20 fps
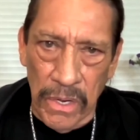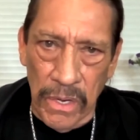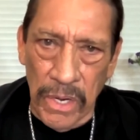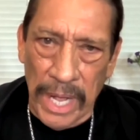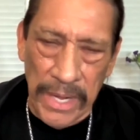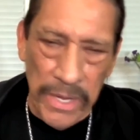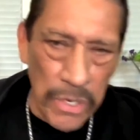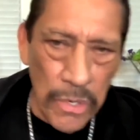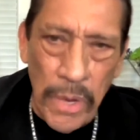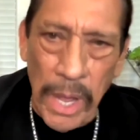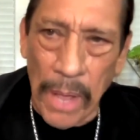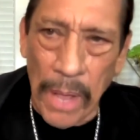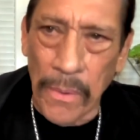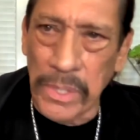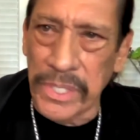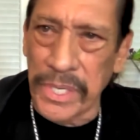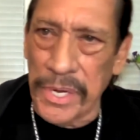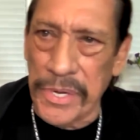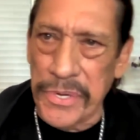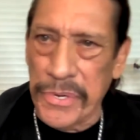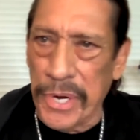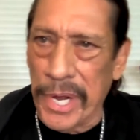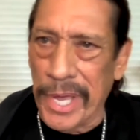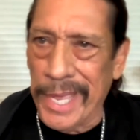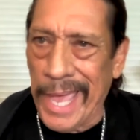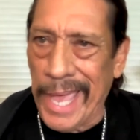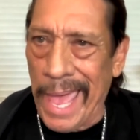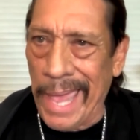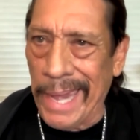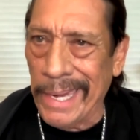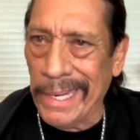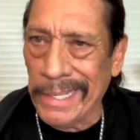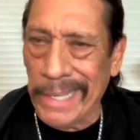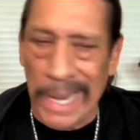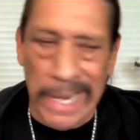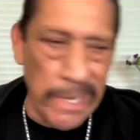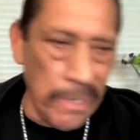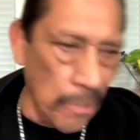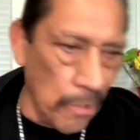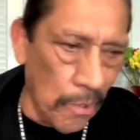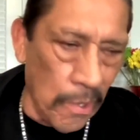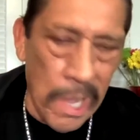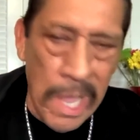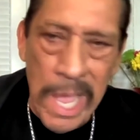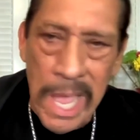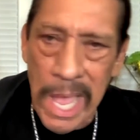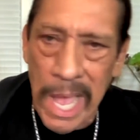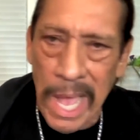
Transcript: I knew I was a drug addict. I knew